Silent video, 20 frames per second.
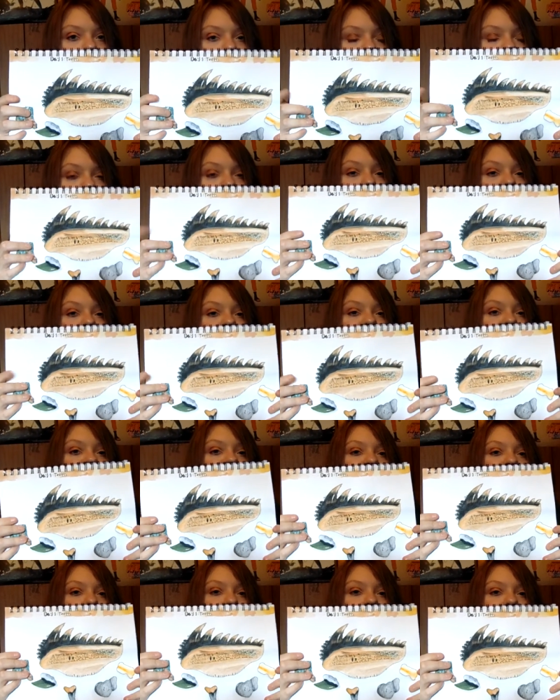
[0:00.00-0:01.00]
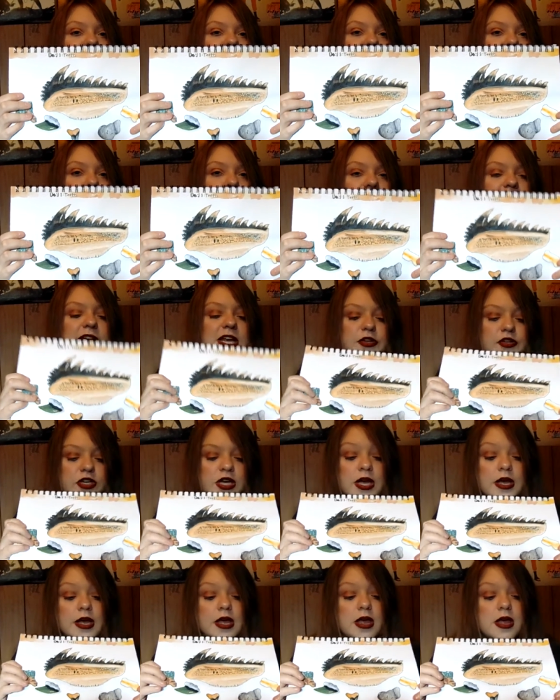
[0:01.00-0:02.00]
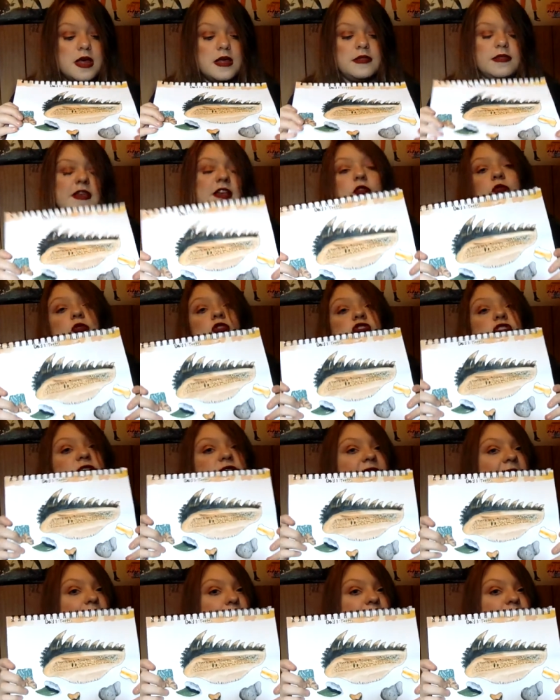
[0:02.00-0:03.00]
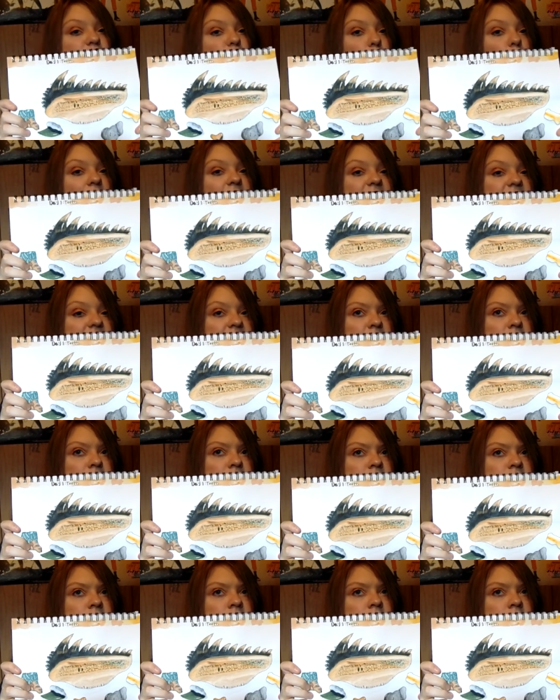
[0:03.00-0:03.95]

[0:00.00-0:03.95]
This one didn't have a planning page. This one just happened the way it did.